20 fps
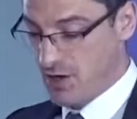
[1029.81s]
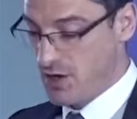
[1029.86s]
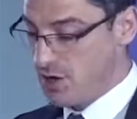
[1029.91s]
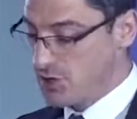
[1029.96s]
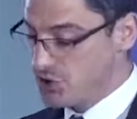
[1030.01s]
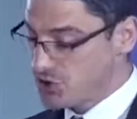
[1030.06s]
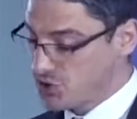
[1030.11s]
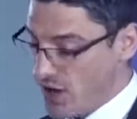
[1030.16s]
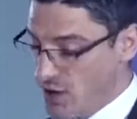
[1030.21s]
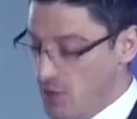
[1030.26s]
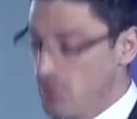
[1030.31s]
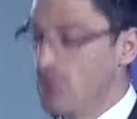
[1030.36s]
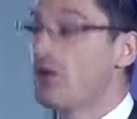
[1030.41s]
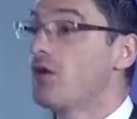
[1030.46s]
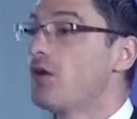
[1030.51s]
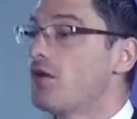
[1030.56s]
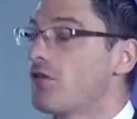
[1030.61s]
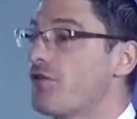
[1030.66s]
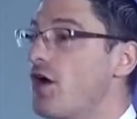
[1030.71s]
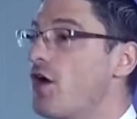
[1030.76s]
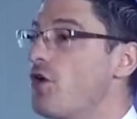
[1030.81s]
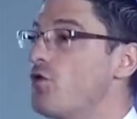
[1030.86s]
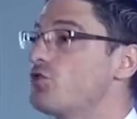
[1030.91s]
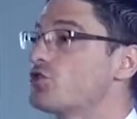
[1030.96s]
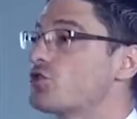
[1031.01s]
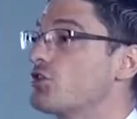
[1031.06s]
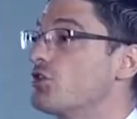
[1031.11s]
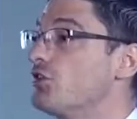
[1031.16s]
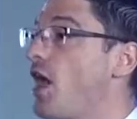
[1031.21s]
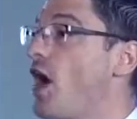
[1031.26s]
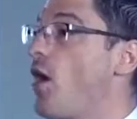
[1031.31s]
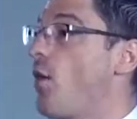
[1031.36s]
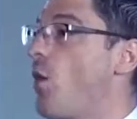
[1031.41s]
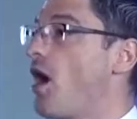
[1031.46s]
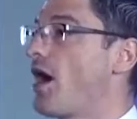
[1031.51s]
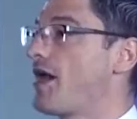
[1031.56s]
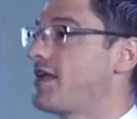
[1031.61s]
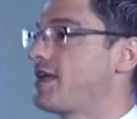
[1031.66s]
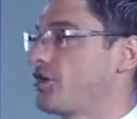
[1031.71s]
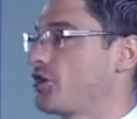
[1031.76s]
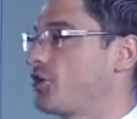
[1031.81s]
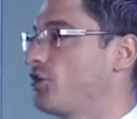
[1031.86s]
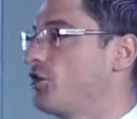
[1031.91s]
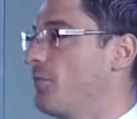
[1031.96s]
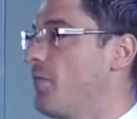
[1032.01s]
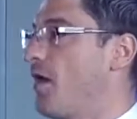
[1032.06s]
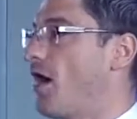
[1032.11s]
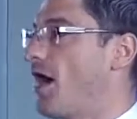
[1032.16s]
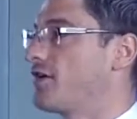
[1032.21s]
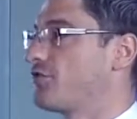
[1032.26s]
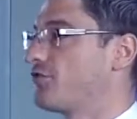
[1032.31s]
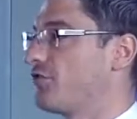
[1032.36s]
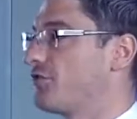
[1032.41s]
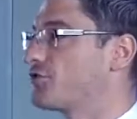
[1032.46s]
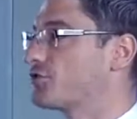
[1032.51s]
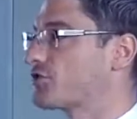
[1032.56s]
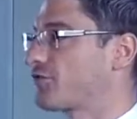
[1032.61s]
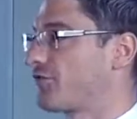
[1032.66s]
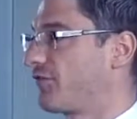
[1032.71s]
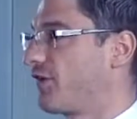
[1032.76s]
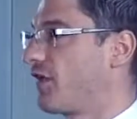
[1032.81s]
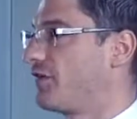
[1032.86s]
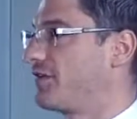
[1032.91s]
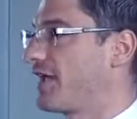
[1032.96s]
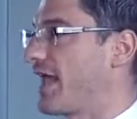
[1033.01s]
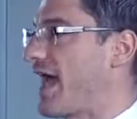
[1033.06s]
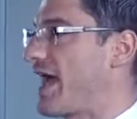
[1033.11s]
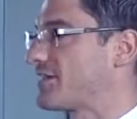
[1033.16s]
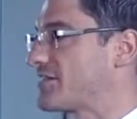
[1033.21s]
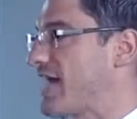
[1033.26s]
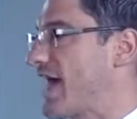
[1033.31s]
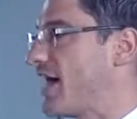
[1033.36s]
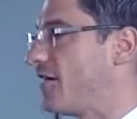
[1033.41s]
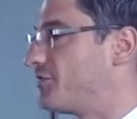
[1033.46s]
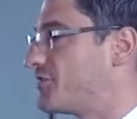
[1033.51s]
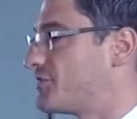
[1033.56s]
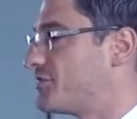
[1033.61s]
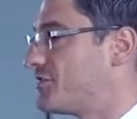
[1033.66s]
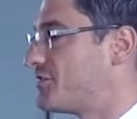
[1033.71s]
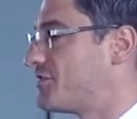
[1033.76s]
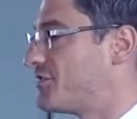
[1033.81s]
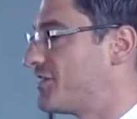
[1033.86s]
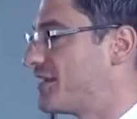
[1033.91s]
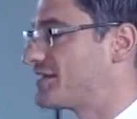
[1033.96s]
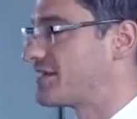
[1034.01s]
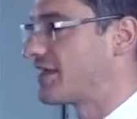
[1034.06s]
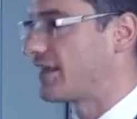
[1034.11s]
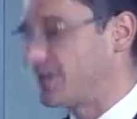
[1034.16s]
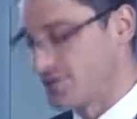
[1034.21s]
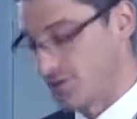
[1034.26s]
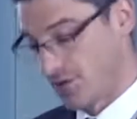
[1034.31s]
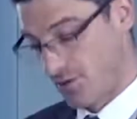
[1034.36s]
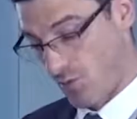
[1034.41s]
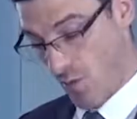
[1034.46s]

So those low IQ migrants flooding our towns and cities,